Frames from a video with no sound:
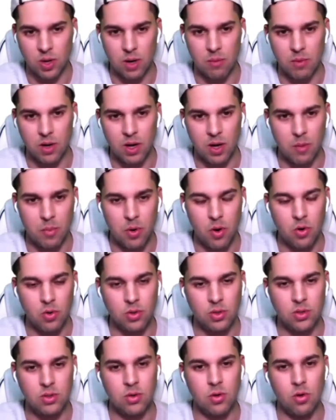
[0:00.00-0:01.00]
going to
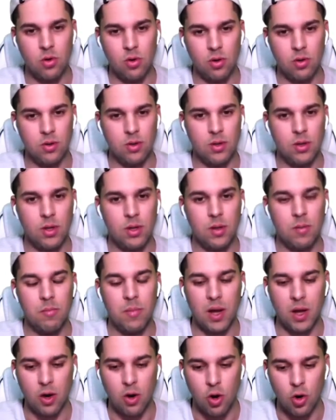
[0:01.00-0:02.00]
post all my
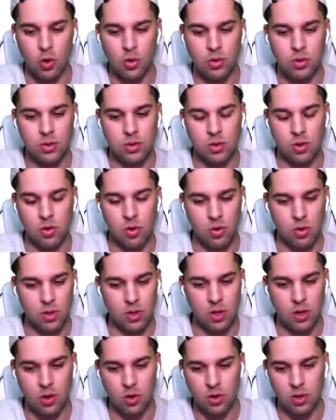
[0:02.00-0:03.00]
code. So all the
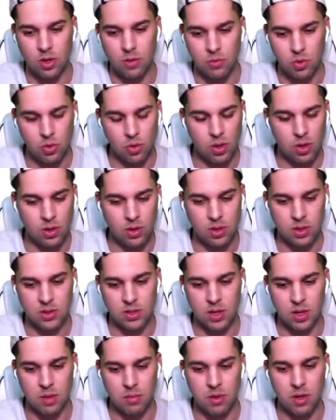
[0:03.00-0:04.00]
code I'm doing, that's going
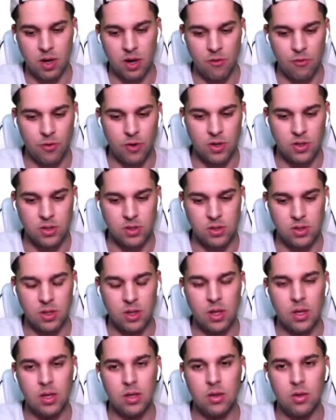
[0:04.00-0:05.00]
to be referenced
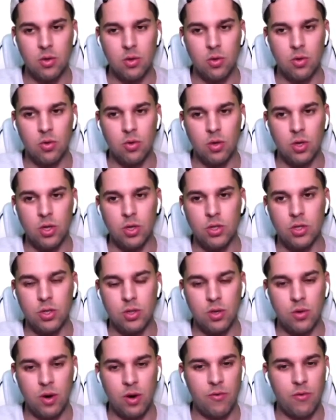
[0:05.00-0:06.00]
to each
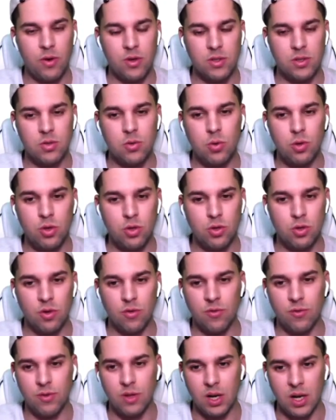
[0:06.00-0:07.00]
reference to each of
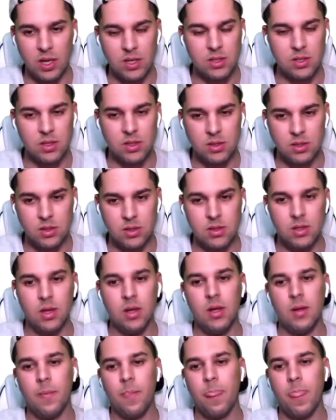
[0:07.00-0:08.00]
the lessons,
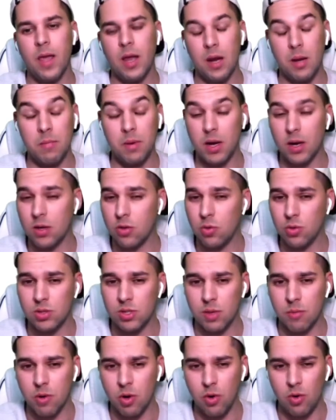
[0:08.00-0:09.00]
and I'm gonna do some
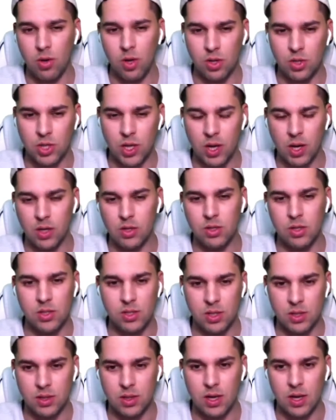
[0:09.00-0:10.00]
coding challenges and
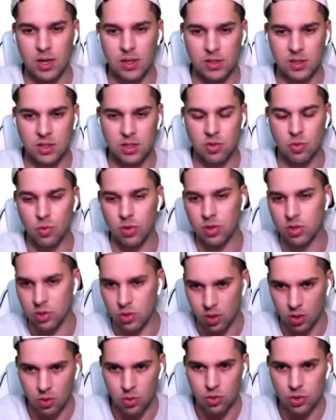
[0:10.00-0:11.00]
tasks with the
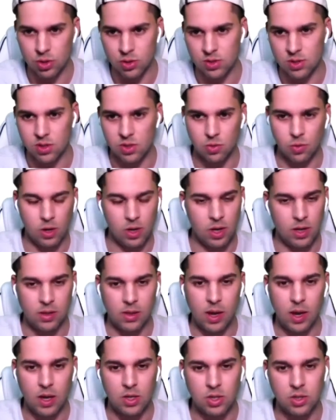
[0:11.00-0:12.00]
solutions as well
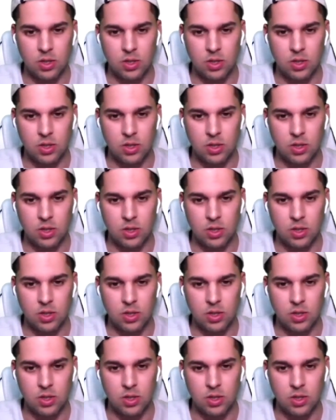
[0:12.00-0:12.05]
attached,